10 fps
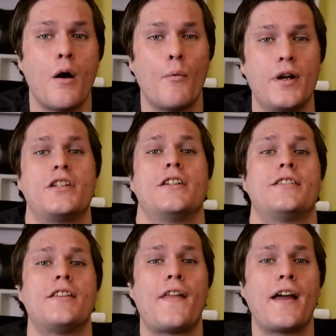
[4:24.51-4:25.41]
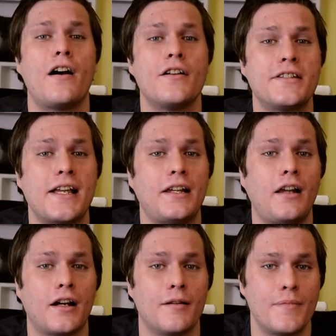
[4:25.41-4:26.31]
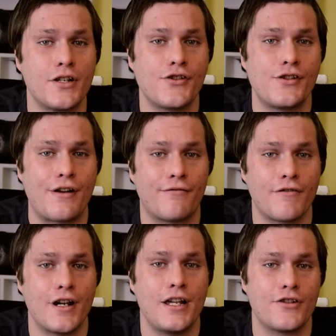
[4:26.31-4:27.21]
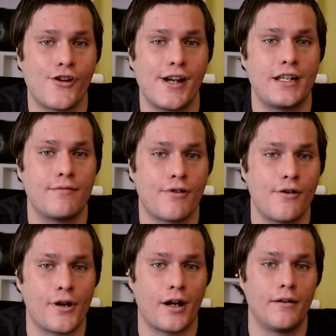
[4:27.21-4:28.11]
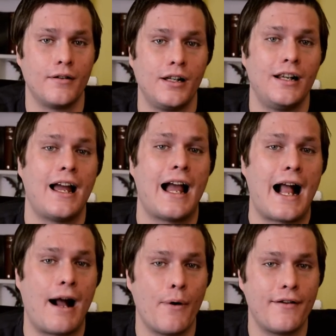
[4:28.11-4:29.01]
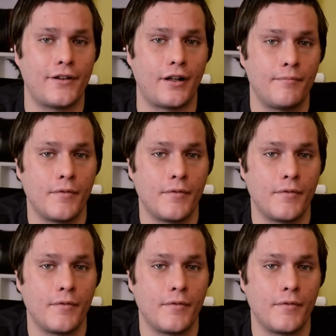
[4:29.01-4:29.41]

which is that they are still a commission-free trading broker. However,